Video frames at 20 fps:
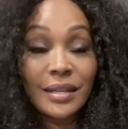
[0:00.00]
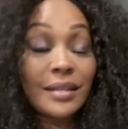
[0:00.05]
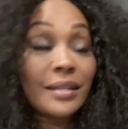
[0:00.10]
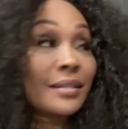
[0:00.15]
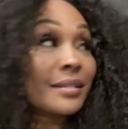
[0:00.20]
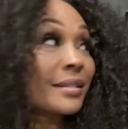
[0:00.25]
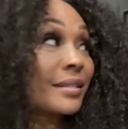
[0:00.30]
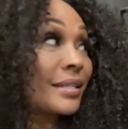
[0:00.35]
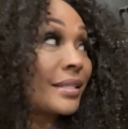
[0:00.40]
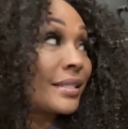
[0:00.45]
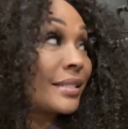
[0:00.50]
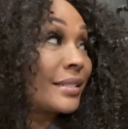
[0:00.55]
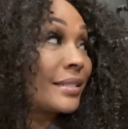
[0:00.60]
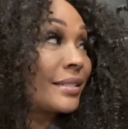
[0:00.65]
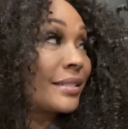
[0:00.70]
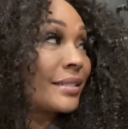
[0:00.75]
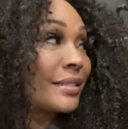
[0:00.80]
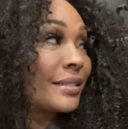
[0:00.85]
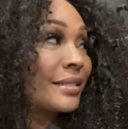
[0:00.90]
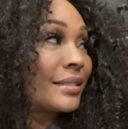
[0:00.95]
That is good.
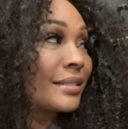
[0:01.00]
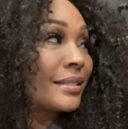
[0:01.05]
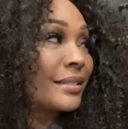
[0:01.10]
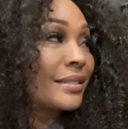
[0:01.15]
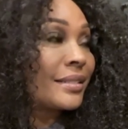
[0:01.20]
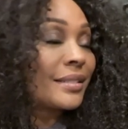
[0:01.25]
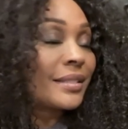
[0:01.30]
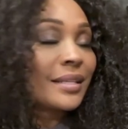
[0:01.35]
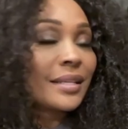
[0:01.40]
Yeah.